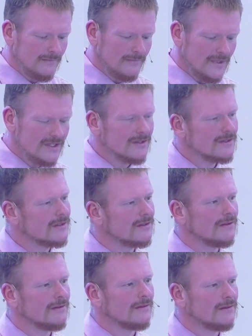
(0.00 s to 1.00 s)
This
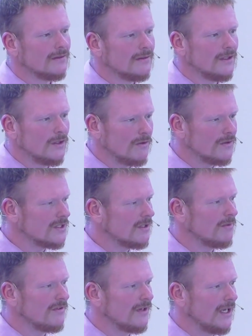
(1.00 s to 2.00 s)
is an
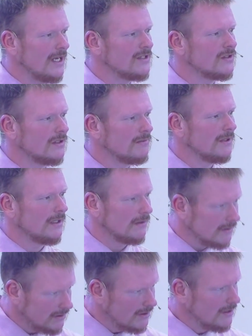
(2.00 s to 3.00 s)
oversimplification, but
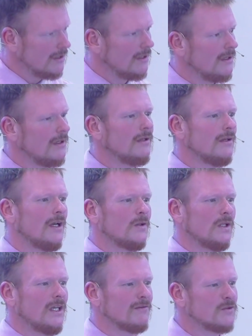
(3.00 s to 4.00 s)
I
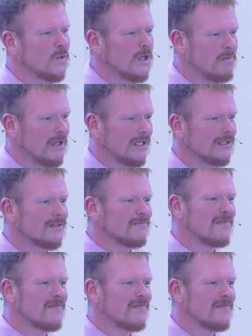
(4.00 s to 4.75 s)
only have 20 minutes.